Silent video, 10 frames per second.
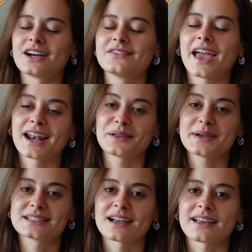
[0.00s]
love Ana
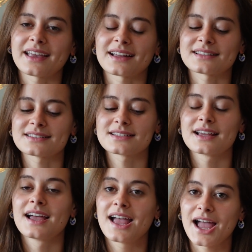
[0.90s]
Luisa and
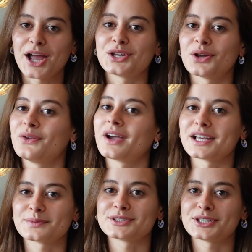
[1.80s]
I know you
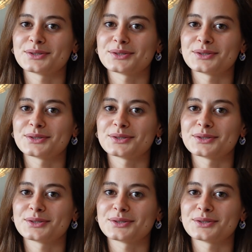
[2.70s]
guys will too.